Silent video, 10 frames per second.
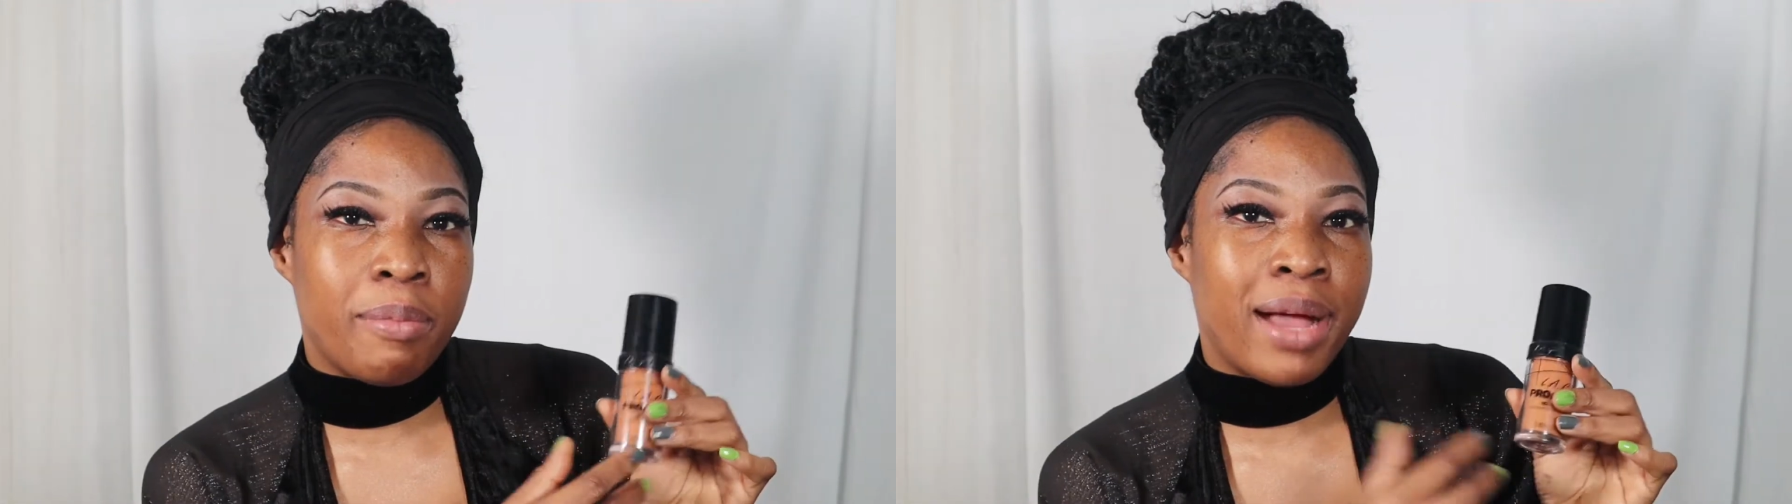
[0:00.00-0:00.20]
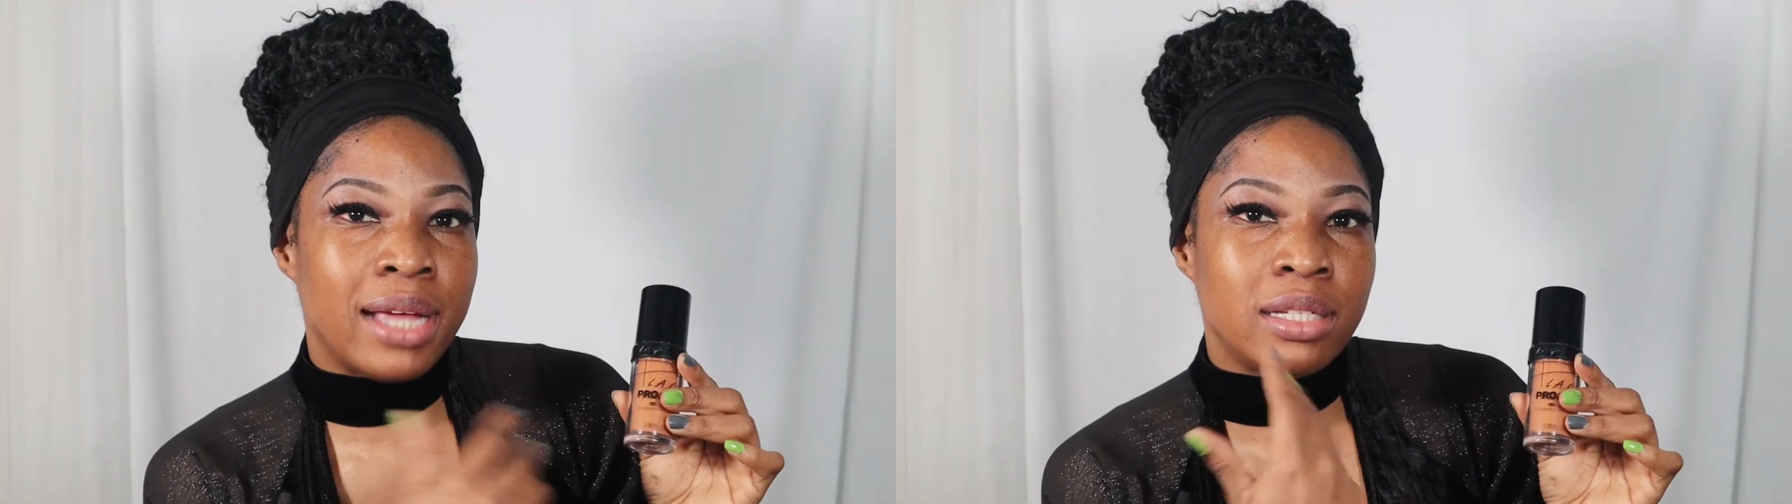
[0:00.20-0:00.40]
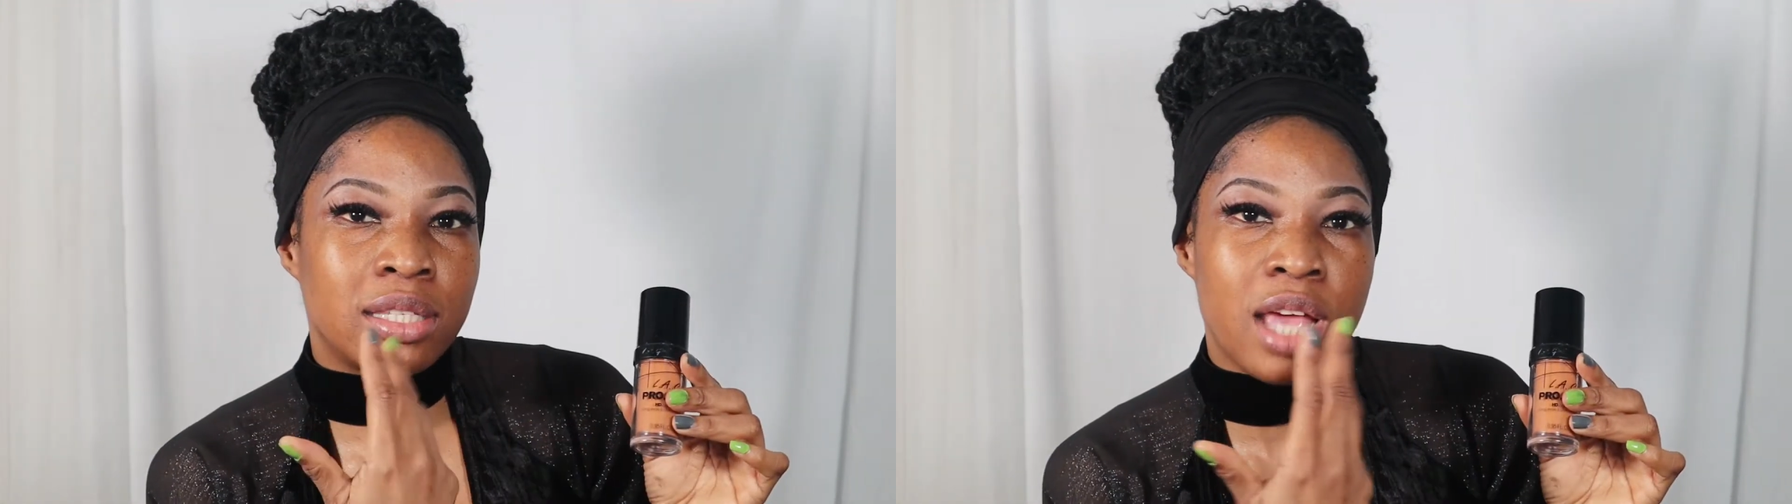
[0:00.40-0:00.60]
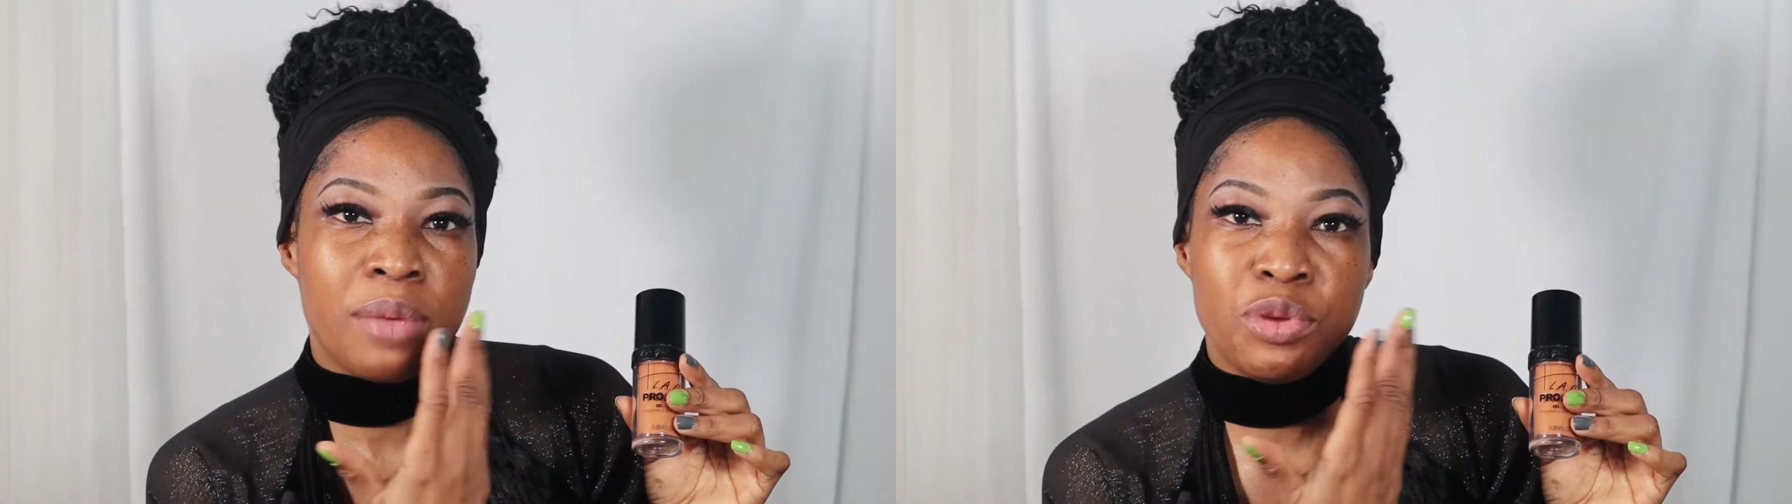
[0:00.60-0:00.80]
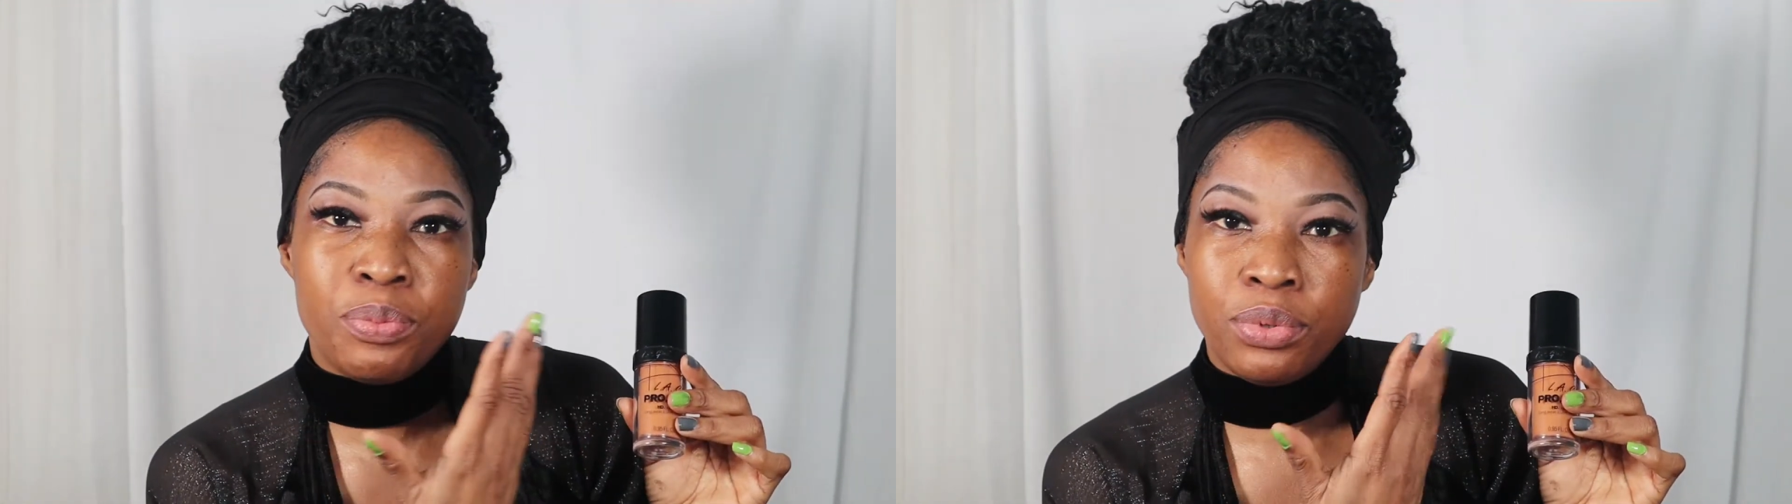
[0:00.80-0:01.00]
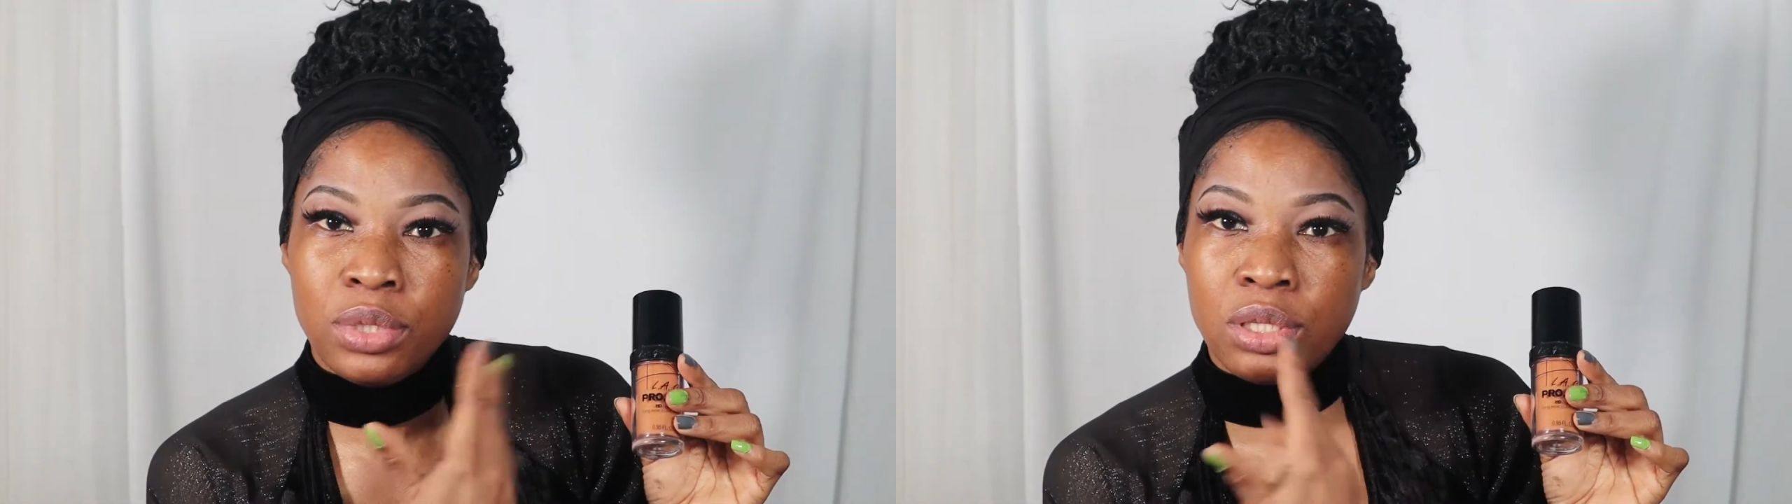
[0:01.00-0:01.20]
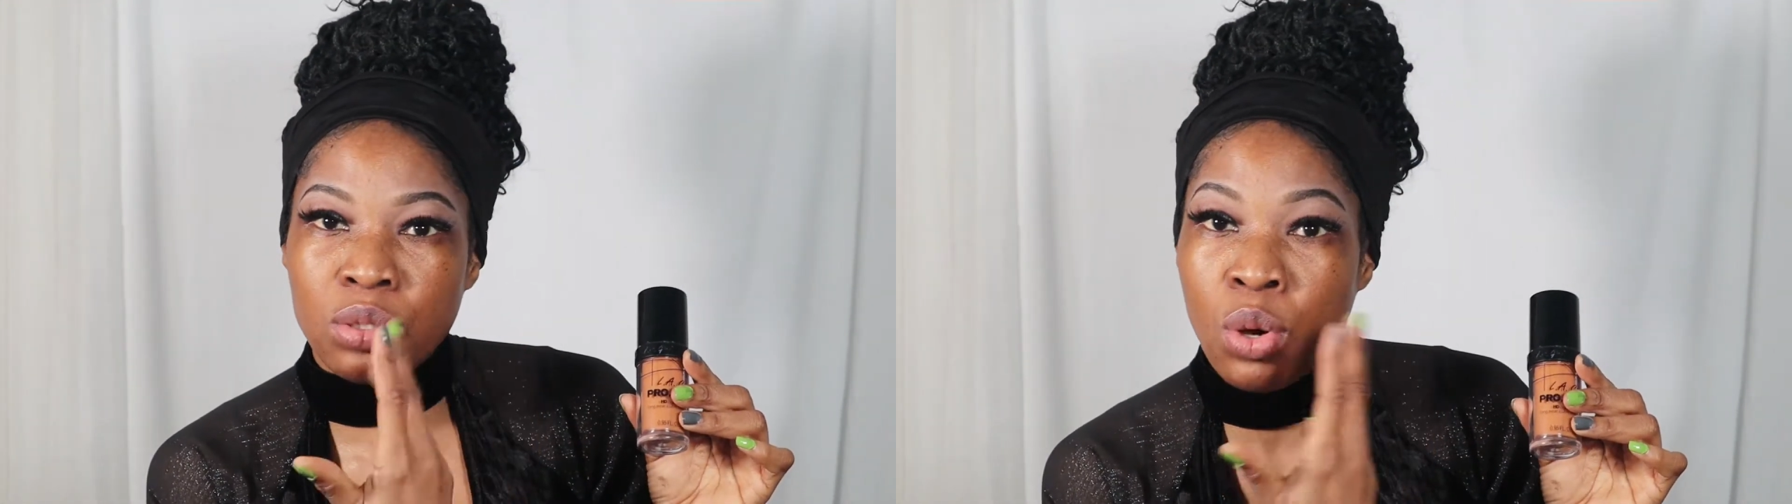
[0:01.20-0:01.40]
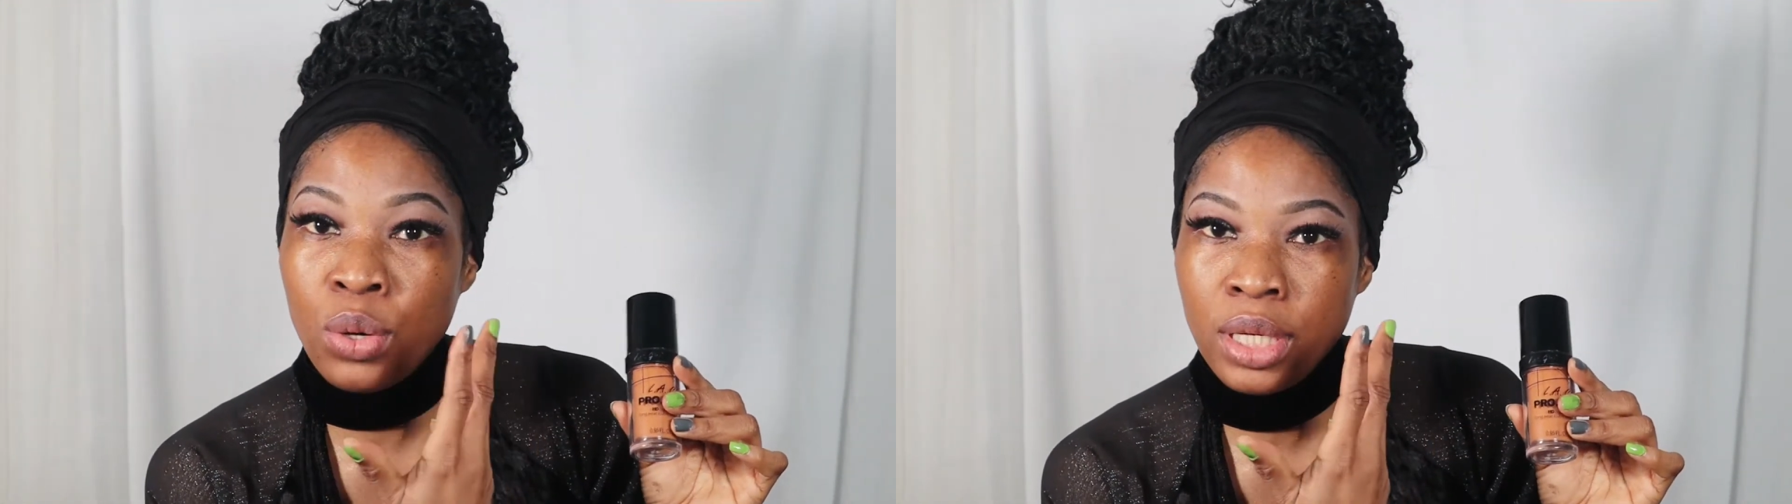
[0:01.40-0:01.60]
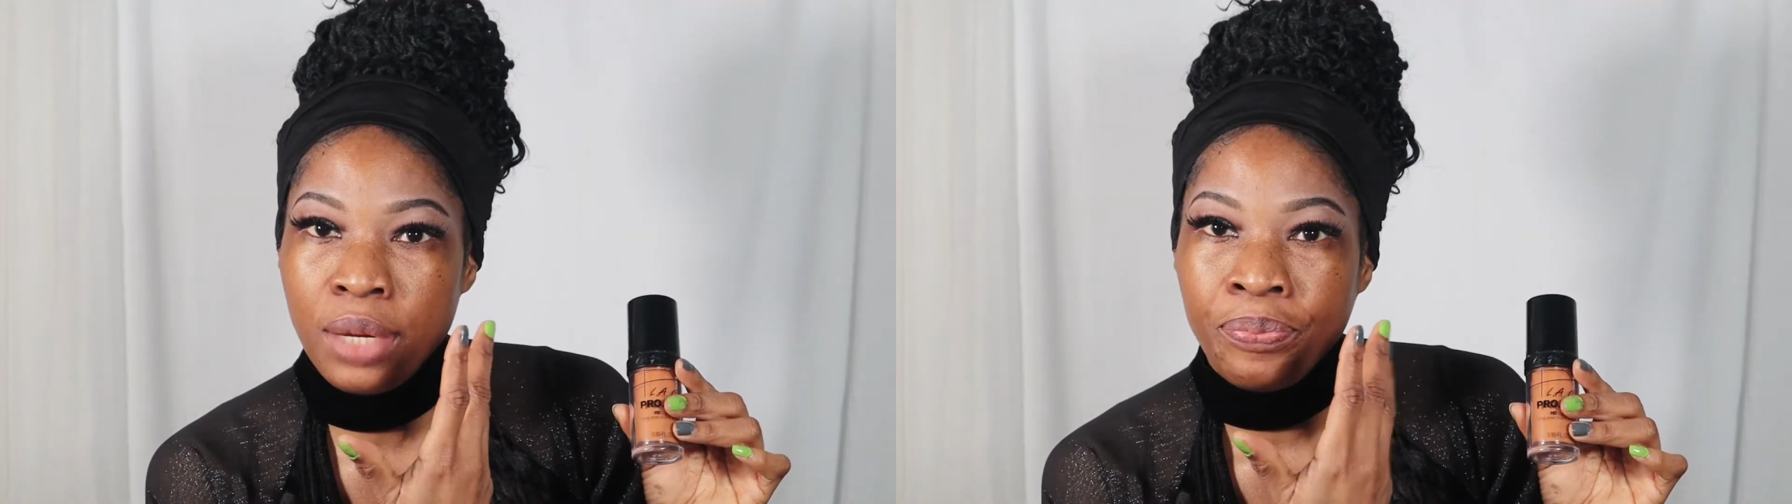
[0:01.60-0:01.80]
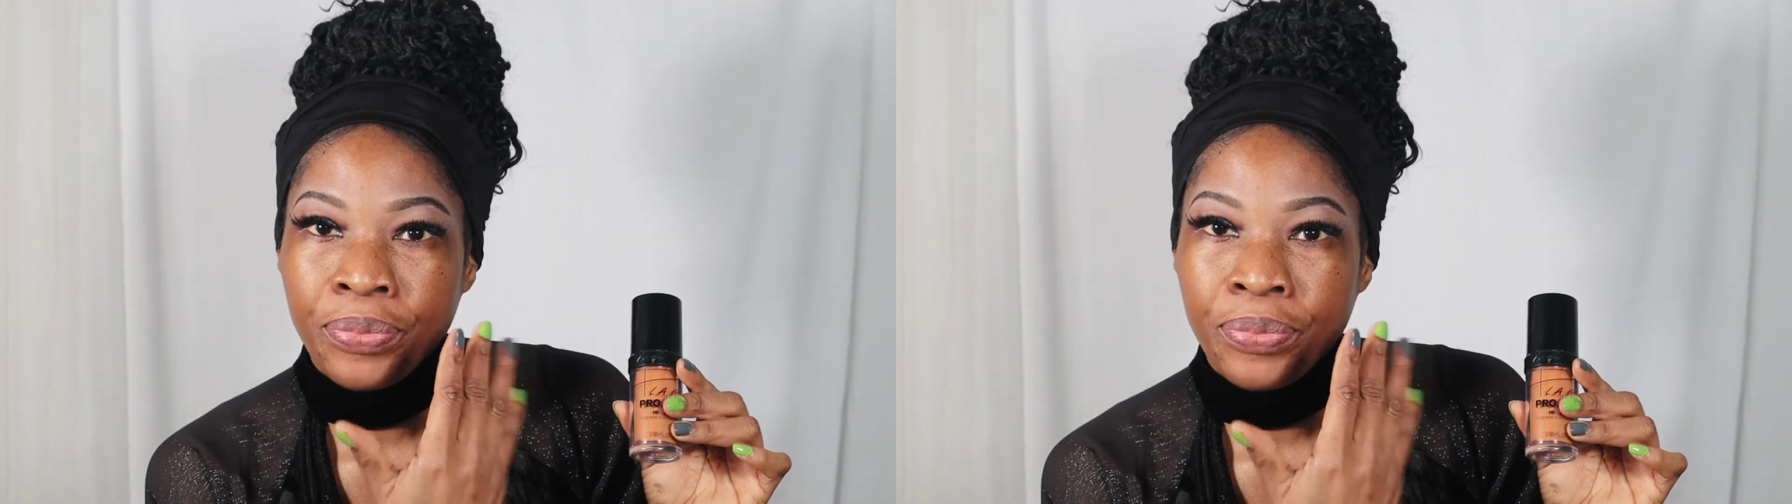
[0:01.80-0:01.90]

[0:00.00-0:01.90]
by the time you put it on